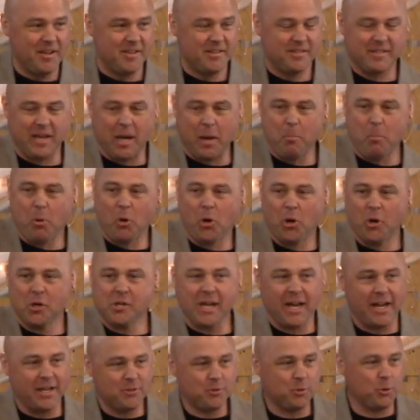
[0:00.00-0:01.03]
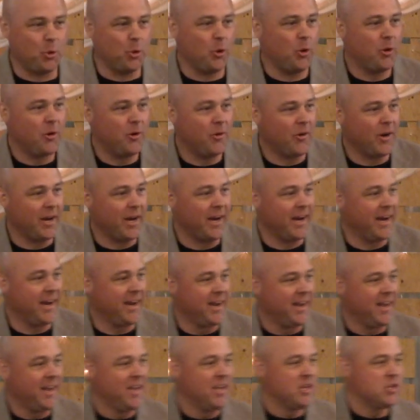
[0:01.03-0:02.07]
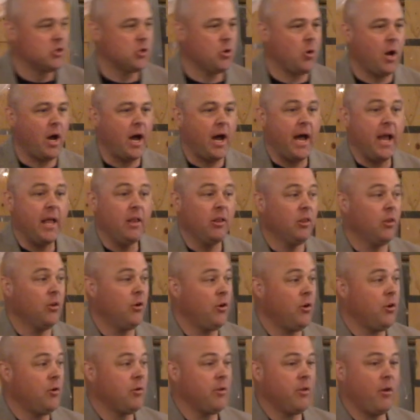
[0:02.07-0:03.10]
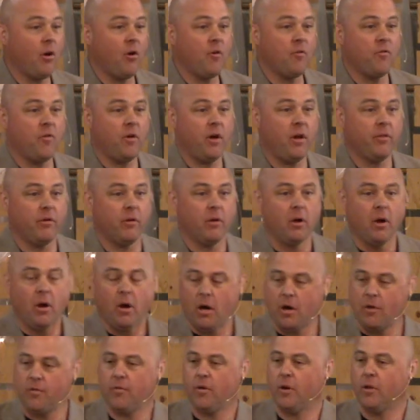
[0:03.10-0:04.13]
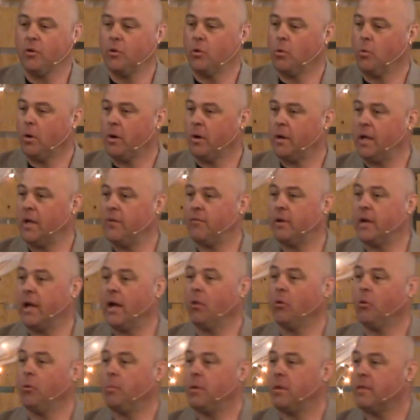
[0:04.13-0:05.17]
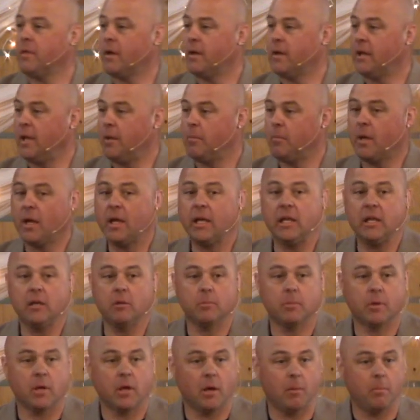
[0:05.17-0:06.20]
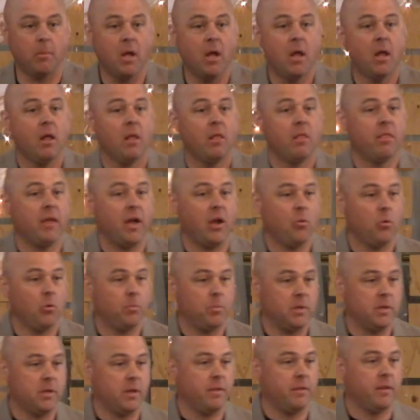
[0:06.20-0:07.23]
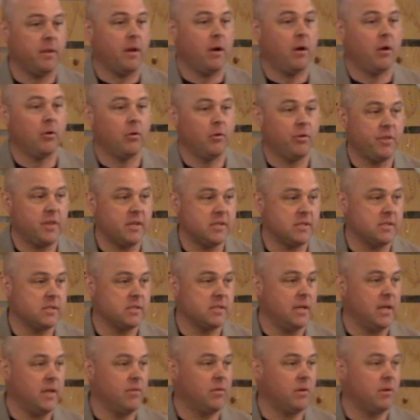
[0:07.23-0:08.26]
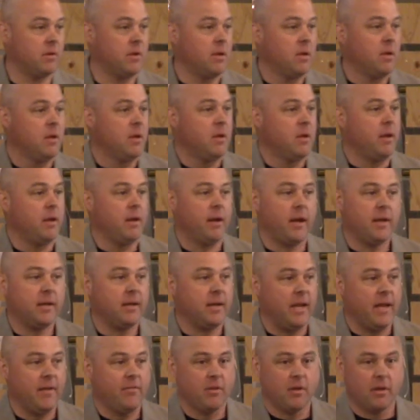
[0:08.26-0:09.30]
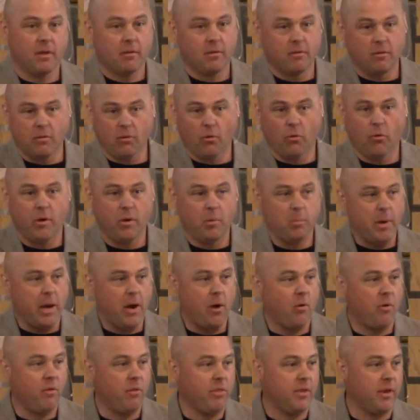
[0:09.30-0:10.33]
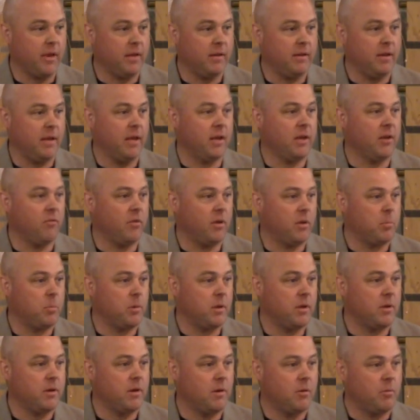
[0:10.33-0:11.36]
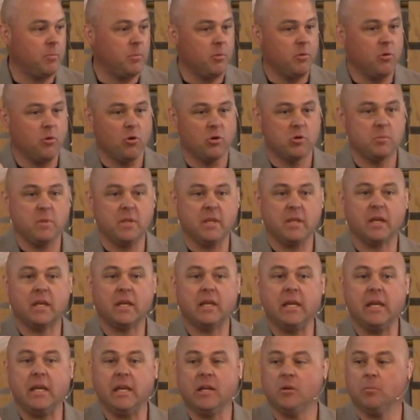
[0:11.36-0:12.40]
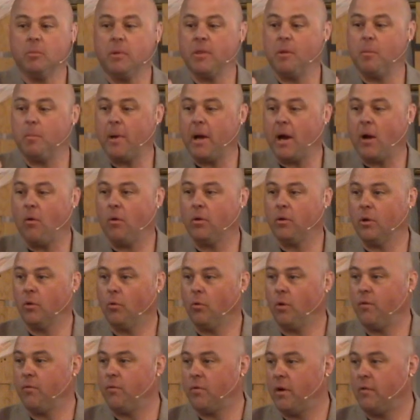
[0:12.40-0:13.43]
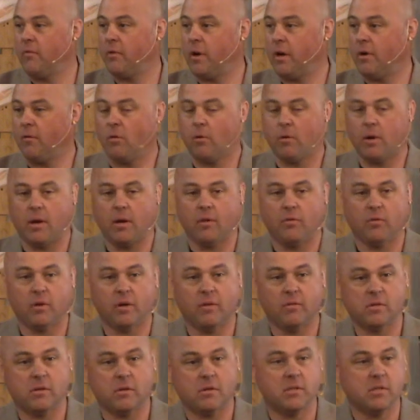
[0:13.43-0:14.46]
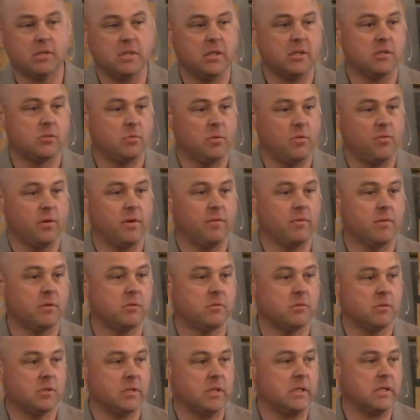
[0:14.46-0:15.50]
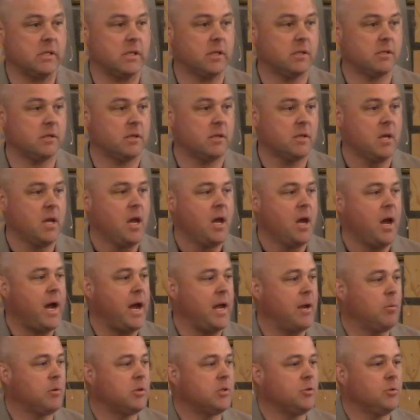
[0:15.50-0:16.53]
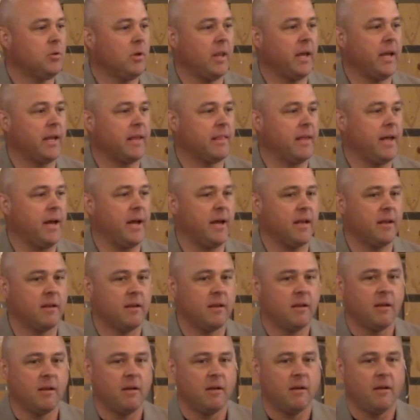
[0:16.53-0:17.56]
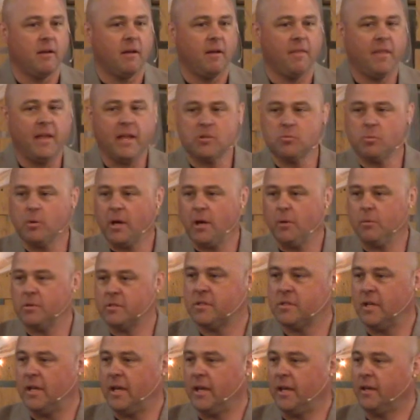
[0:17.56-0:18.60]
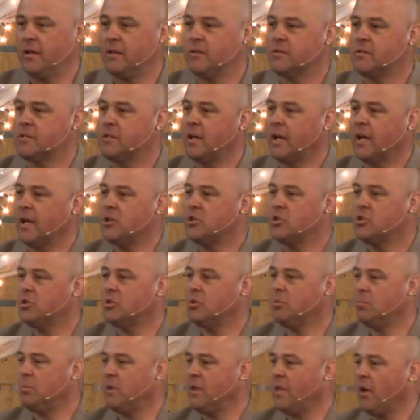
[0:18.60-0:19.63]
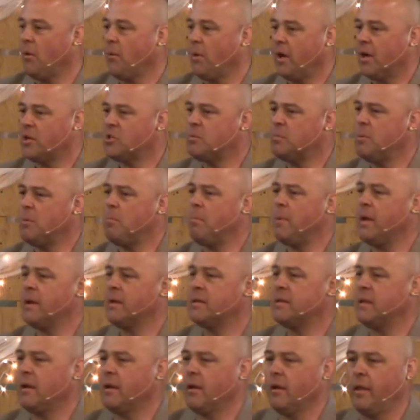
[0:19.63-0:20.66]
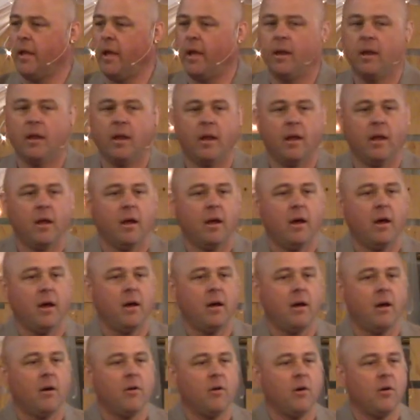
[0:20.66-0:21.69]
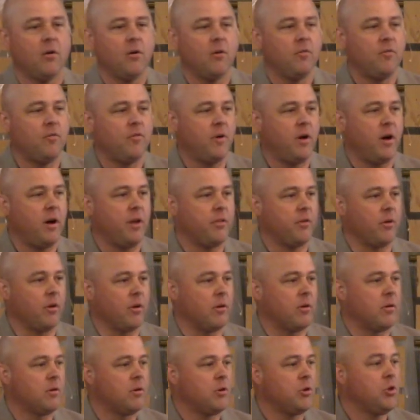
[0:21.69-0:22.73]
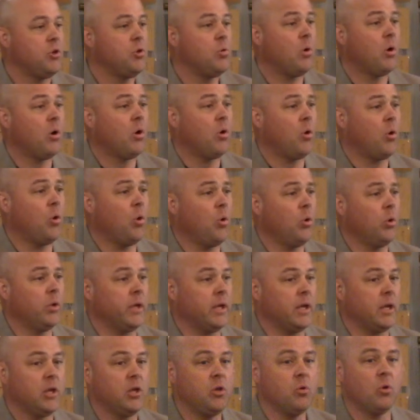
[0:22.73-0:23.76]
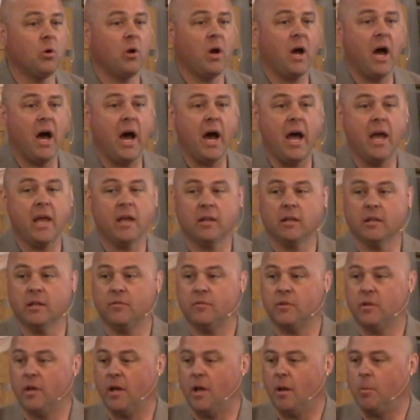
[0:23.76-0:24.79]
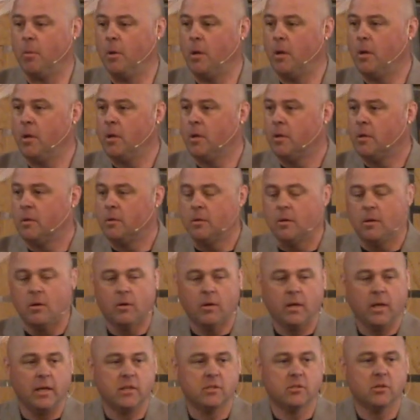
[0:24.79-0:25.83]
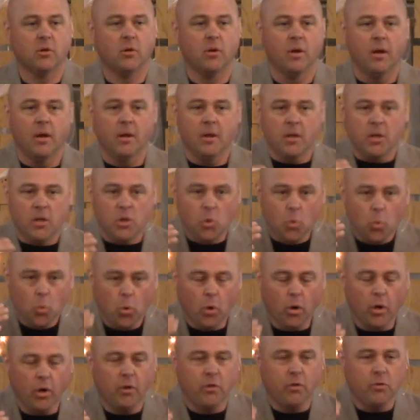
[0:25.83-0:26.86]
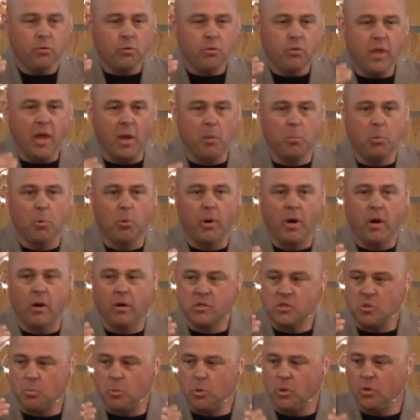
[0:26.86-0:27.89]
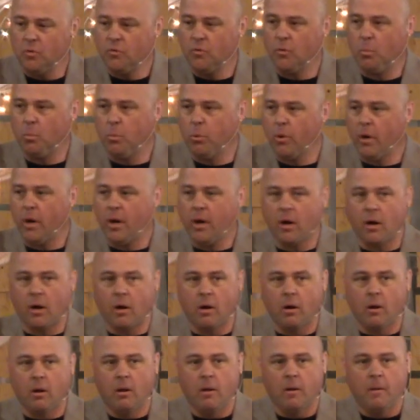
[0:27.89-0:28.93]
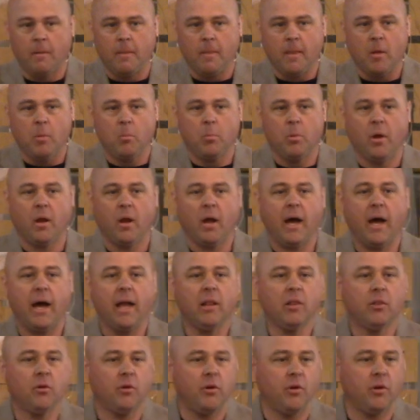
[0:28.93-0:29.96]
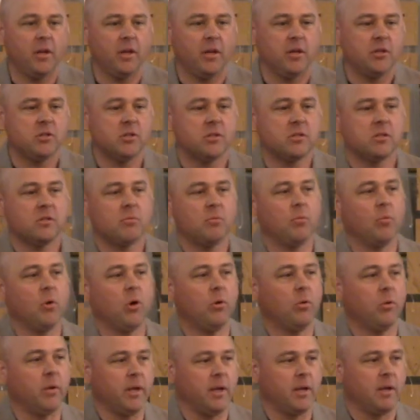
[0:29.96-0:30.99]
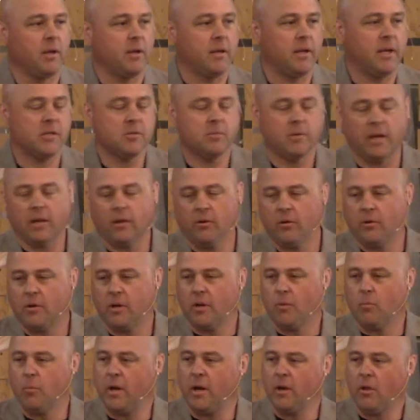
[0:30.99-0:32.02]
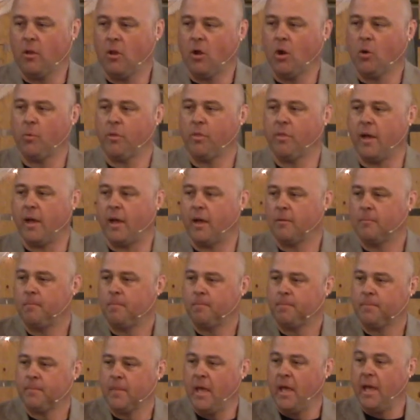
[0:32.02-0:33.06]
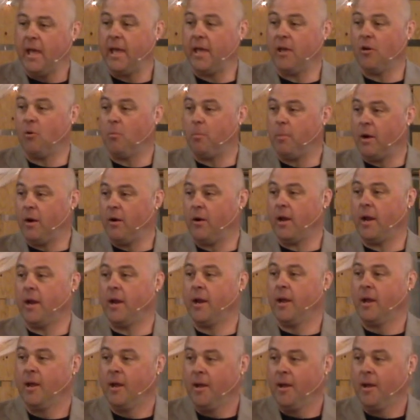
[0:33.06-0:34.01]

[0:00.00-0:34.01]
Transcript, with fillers: St. Bernard's High School, okay? So I learned our Father, our Father who art in heaven, hallowed be thy name, thy kingdom come, thy will be done on earth as is in heaven. And I didn't have the glory and power thing at the end of it, but you know, yours be the kingdom and the power and the glory forever and ever, right? Forgive us our sins as we forgive those who sins against us. I would do it like that. And that's what I saying. It was like it shouldn't be that way. I should be meditating on that. Father, you are holy, you're high and lifted up. Okay, so you work through that prayer. It's a beautiful prayer but I learned it just rotely. Guess what I learned that went along with that? Hail Mary.